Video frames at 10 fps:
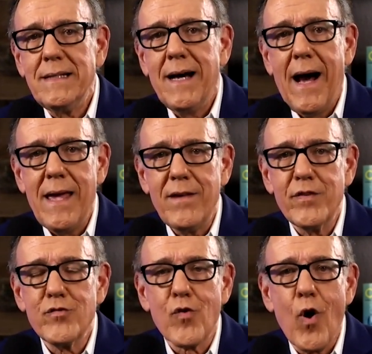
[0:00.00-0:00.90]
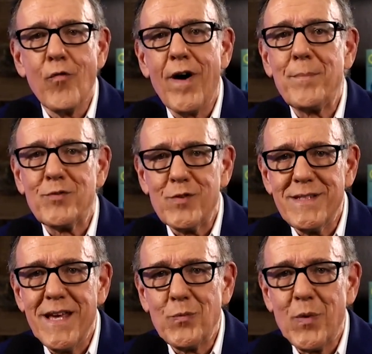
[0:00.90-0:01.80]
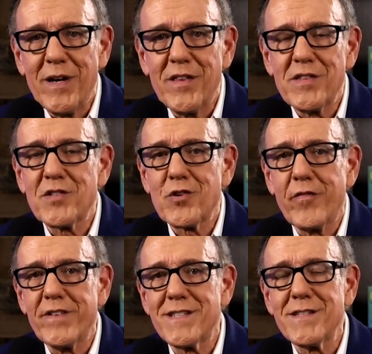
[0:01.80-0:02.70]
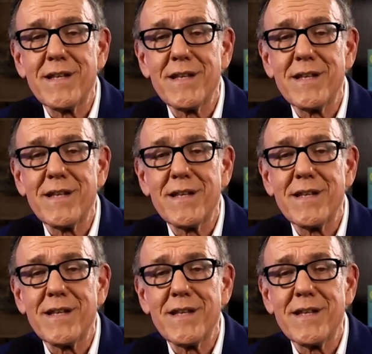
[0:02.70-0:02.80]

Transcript: I even drove up to attend one of the services,